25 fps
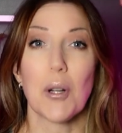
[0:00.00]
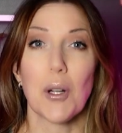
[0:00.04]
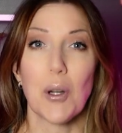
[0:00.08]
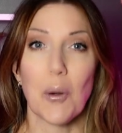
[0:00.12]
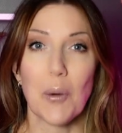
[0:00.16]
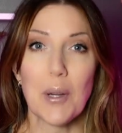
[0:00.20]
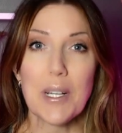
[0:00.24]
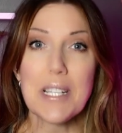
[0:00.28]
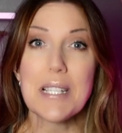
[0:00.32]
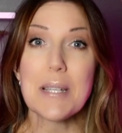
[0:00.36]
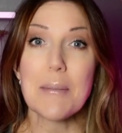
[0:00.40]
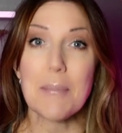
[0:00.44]

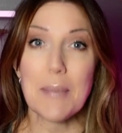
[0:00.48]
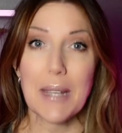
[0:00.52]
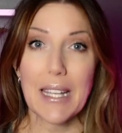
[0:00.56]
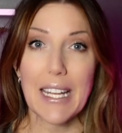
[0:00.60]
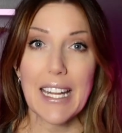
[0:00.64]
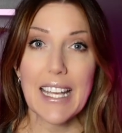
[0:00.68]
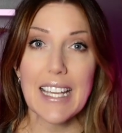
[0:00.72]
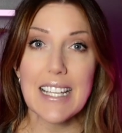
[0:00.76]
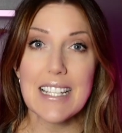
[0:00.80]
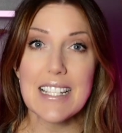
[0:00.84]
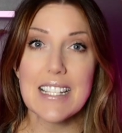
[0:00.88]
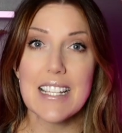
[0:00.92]
going to
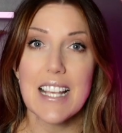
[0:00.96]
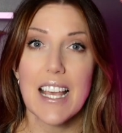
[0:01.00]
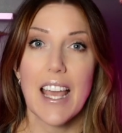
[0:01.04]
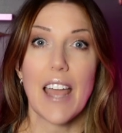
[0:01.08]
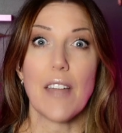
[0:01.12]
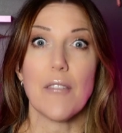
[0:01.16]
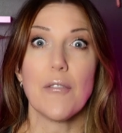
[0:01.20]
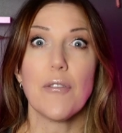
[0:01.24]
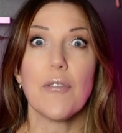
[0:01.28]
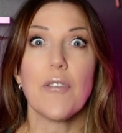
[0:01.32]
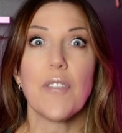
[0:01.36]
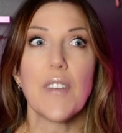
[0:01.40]
meetings
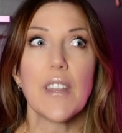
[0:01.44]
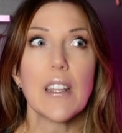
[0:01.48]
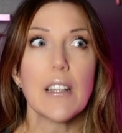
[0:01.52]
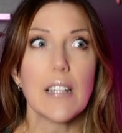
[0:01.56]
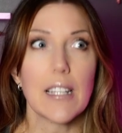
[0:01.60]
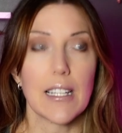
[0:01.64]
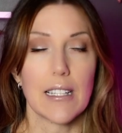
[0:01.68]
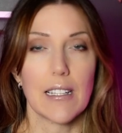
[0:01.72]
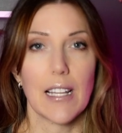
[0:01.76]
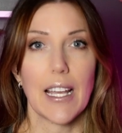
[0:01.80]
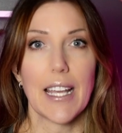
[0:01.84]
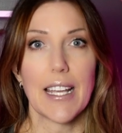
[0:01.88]
and
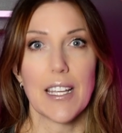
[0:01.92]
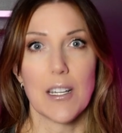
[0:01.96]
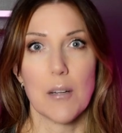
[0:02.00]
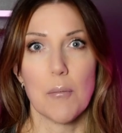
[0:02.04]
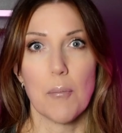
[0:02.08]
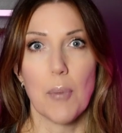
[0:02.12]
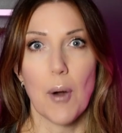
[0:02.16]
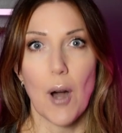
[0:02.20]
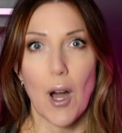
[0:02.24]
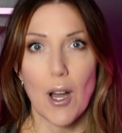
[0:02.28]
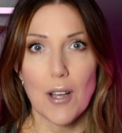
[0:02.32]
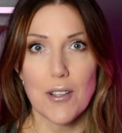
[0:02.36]
feeling like an
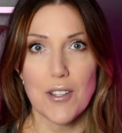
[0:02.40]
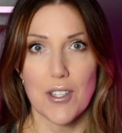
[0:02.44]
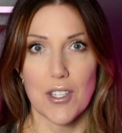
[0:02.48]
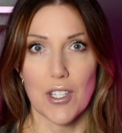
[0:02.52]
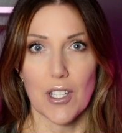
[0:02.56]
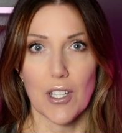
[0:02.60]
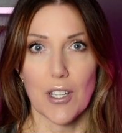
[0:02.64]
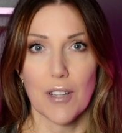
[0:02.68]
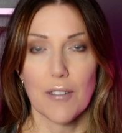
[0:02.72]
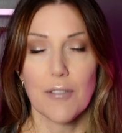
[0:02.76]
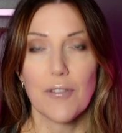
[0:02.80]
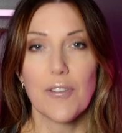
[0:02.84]

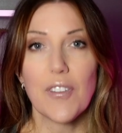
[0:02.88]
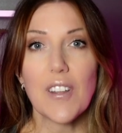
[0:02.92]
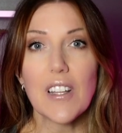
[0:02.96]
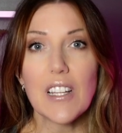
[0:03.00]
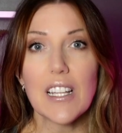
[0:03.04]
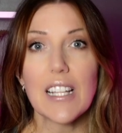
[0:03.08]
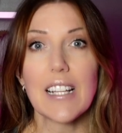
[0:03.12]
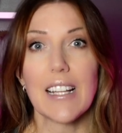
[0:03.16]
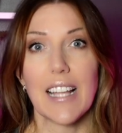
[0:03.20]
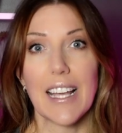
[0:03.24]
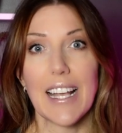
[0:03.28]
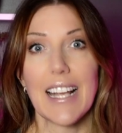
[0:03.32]
imposter,
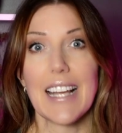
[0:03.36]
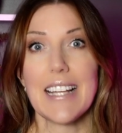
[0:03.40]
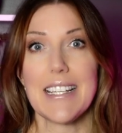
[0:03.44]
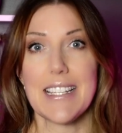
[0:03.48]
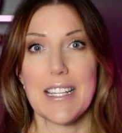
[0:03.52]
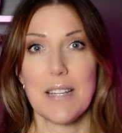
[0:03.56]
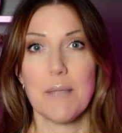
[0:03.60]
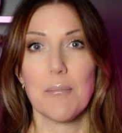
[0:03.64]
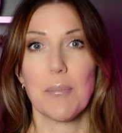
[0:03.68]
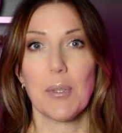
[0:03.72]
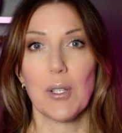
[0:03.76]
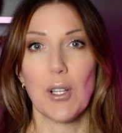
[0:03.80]
feeling like I
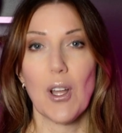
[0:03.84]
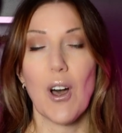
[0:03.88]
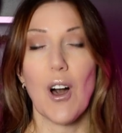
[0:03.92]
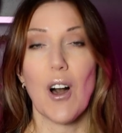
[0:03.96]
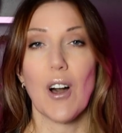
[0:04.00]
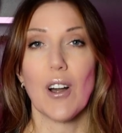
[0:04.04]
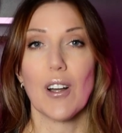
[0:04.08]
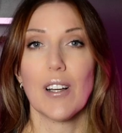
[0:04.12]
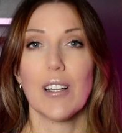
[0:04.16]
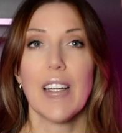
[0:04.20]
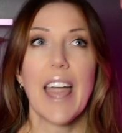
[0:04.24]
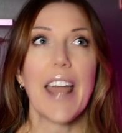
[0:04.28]
didn't belong.